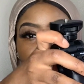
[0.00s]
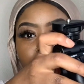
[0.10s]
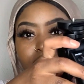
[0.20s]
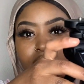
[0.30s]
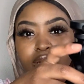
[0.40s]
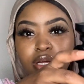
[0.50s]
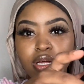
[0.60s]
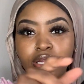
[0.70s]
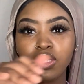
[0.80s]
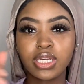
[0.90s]
You
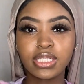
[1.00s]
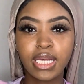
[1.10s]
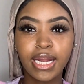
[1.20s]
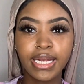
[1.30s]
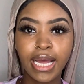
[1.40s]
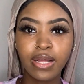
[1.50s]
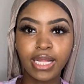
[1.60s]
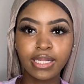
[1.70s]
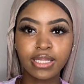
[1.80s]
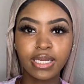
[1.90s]
can set it down
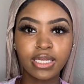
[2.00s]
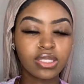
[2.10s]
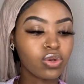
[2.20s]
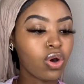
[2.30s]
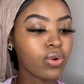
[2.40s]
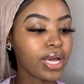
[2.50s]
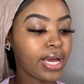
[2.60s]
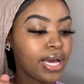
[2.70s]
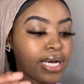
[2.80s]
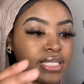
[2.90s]
like this.
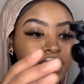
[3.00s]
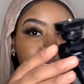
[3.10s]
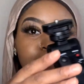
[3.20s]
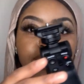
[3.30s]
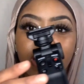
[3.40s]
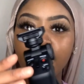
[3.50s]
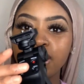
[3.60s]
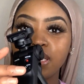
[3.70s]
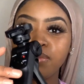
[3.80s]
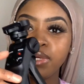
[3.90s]
Okay, I see me. I
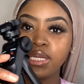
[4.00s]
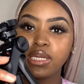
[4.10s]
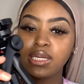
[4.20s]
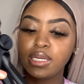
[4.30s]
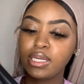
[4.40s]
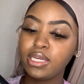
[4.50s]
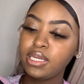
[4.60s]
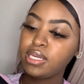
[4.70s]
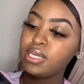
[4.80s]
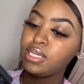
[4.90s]
see me.
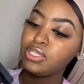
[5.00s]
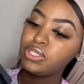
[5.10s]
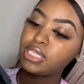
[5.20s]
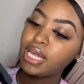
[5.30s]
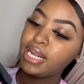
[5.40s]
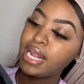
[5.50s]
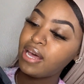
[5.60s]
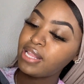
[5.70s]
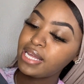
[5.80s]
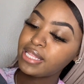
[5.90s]
You set it
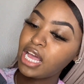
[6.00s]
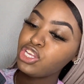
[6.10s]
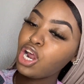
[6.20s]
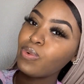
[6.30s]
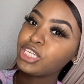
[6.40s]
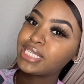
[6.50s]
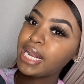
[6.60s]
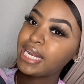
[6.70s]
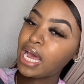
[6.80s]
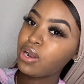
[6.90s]
down like that. You know, when you set
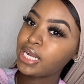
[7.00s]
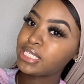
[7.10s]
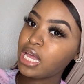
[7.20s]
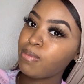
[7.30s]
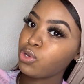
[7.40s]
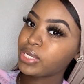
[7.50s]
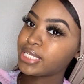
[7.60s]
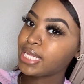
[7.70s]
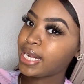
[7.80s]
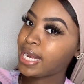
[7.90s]
it down on the table, you can
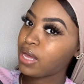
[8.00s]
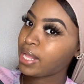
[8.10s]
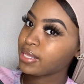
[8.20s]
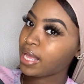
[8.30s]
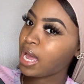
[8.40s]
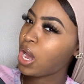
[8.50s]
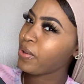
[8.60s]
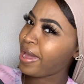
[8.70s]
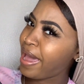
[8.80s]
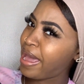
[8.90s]
set it down like that.
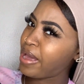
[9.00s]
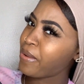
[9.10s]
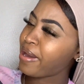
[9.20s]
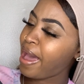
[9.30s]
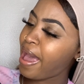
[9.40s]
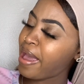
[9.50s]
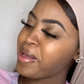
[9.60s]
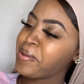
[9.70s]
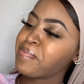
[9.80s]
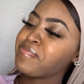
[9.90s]
Okay,
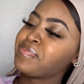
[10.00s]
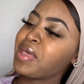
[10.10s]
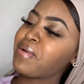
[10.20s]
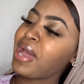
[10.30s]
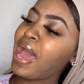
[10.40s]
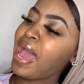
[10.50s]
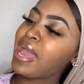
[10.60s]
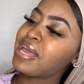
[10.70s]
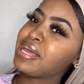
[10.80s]
okay, okay.